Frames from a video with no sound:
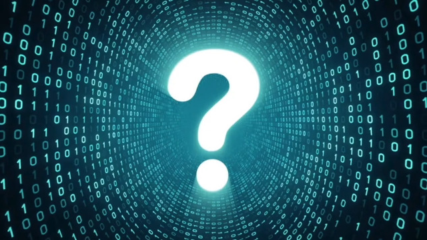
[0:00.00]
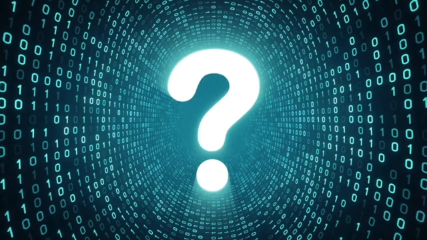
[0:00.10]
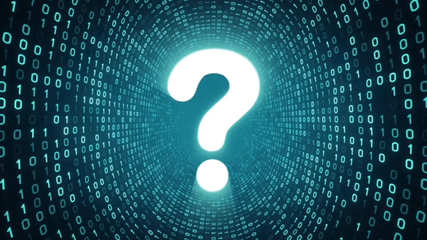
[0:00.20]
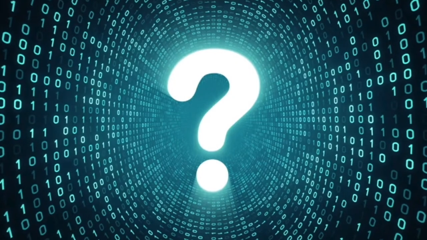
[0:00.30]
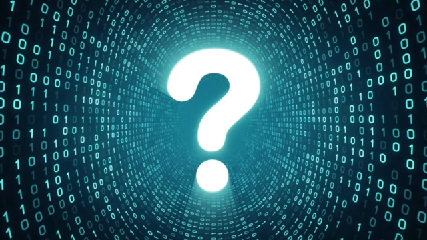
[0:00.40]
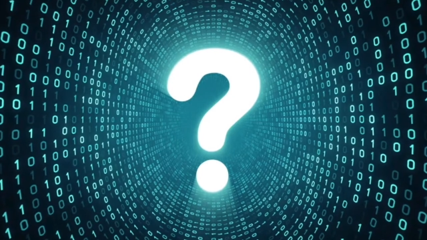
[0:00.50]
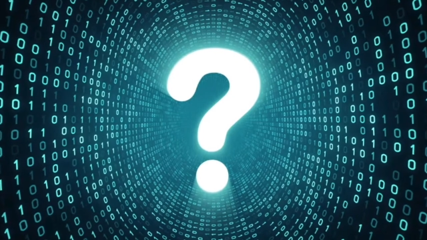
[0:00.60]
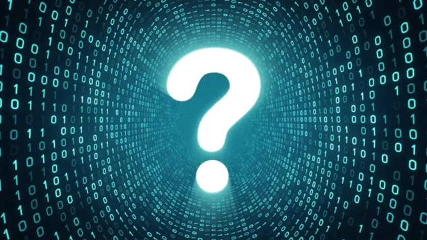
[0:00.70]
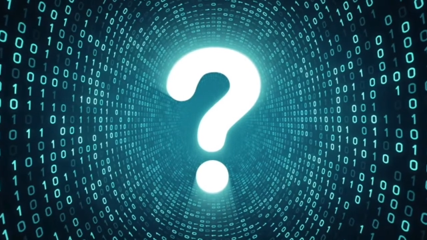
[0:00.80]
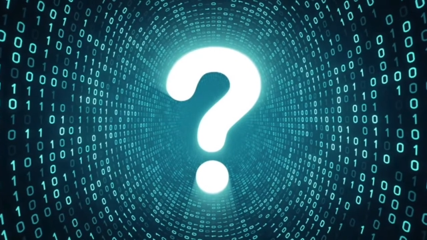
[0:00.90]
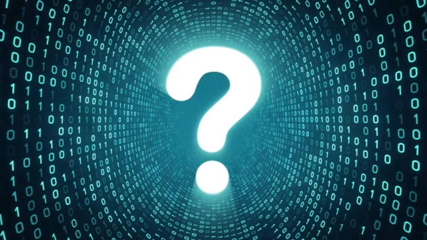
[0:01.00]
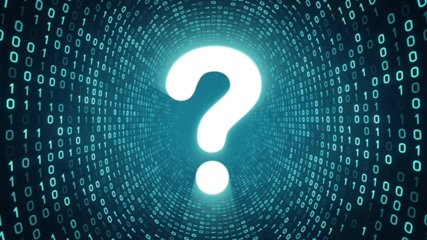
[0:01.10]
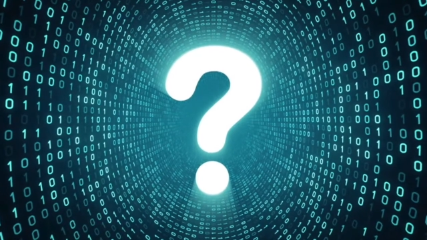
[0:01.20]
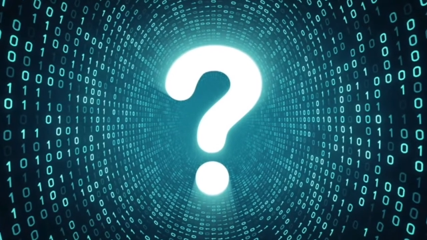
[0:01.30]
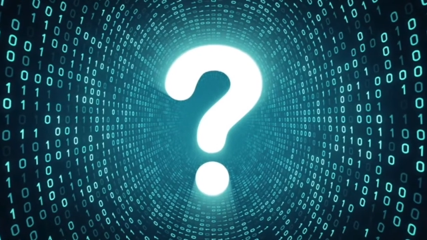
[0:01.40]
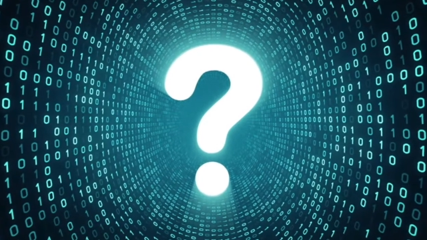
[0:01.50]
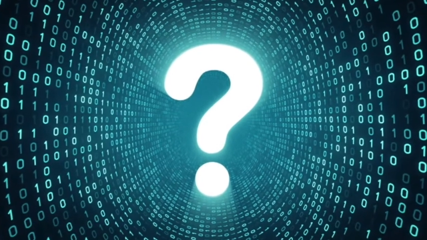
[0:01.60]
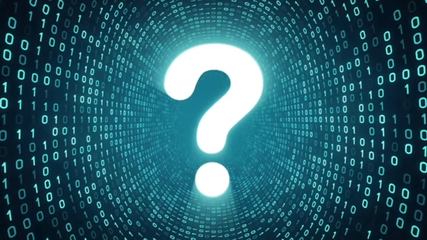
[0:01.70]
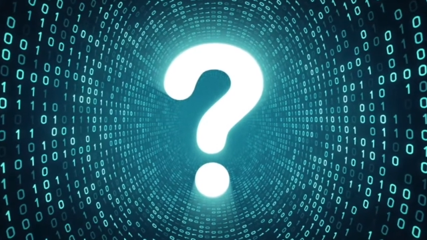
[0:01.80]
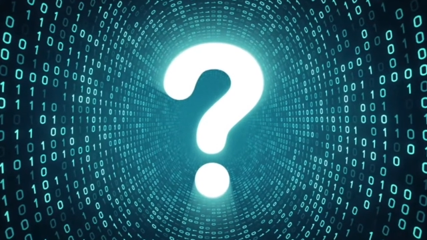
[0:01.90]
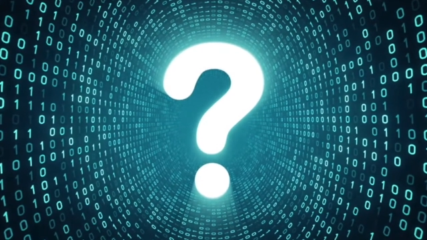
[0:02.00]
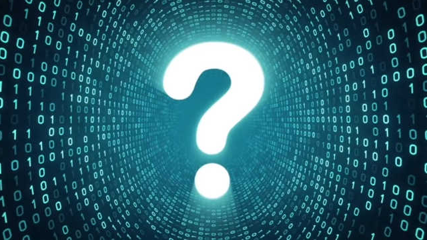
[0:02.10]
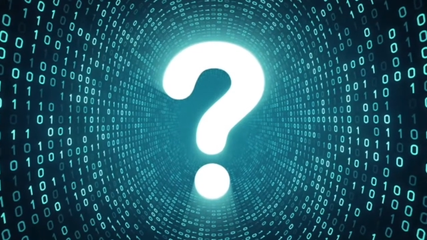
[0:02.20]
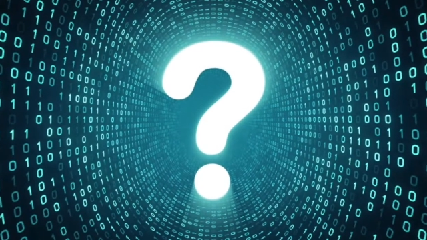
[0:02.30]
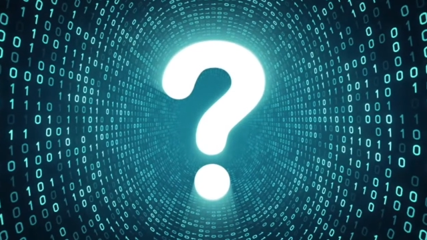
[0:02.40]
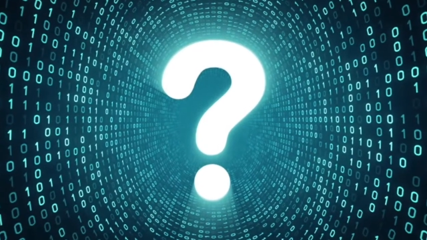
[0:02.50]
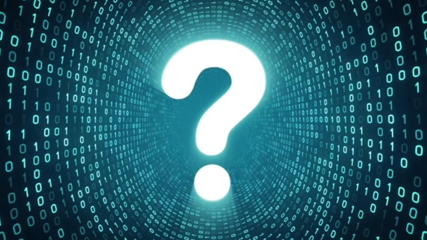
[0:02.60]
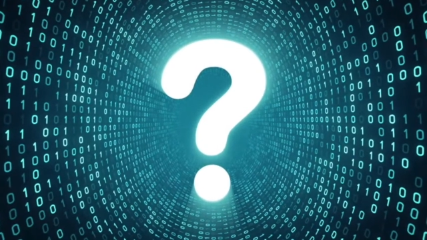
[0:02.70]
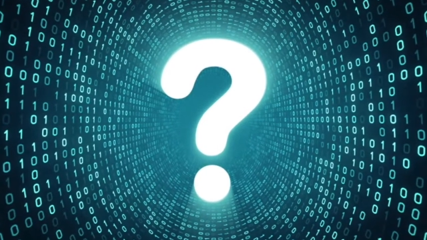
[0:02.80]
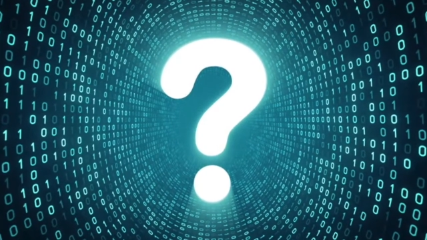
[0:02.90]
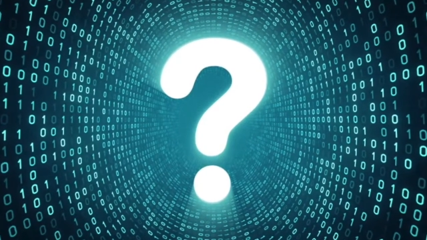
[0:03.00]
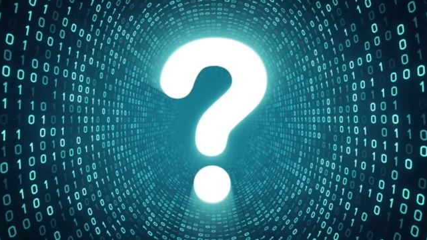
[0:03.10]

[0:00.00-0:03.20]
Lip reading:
No face is visible, so there are no lips to read.